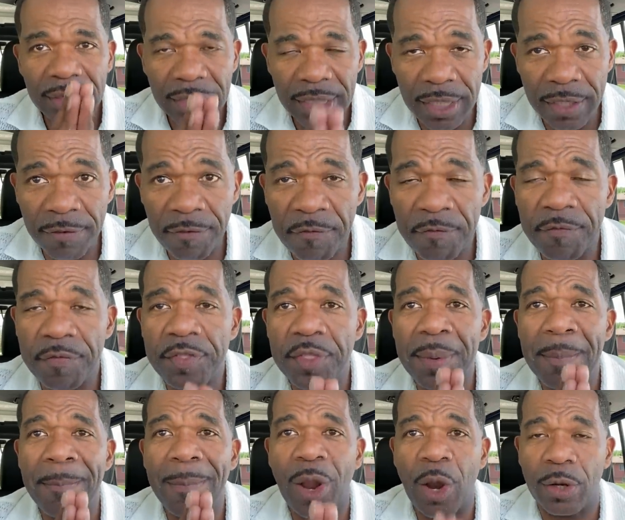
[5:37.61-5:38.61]
if the
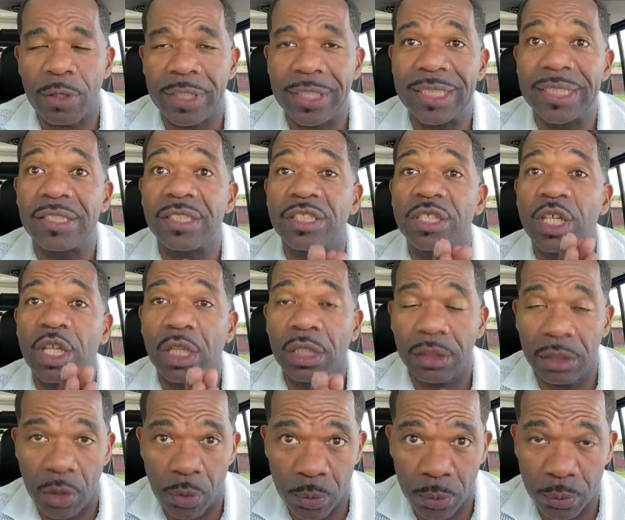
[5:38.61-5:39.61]
markets
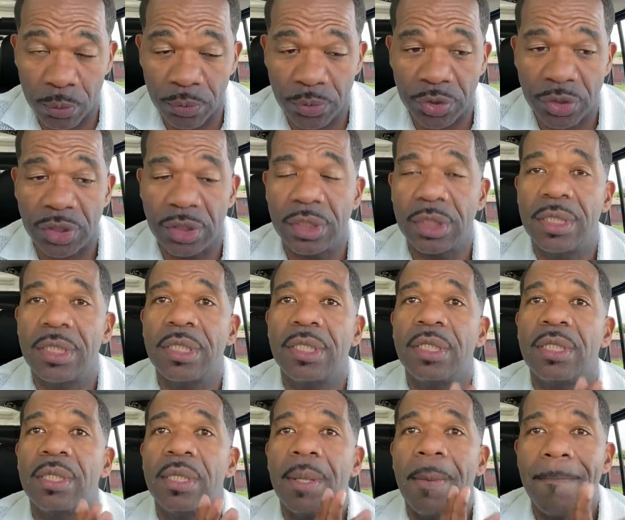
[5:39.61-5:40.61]
close
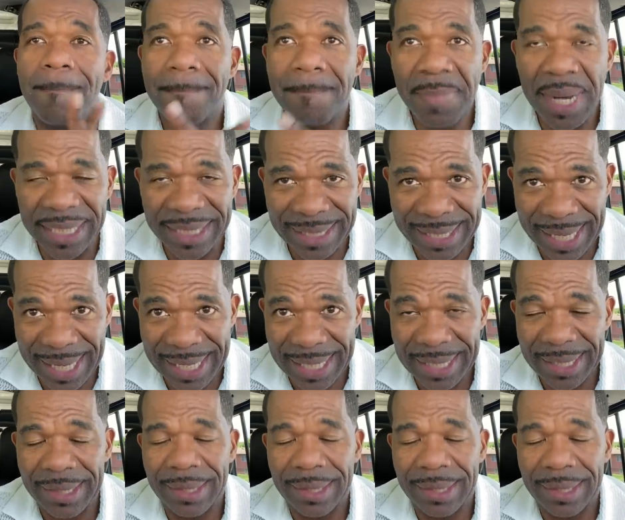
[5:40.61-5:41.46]
Monday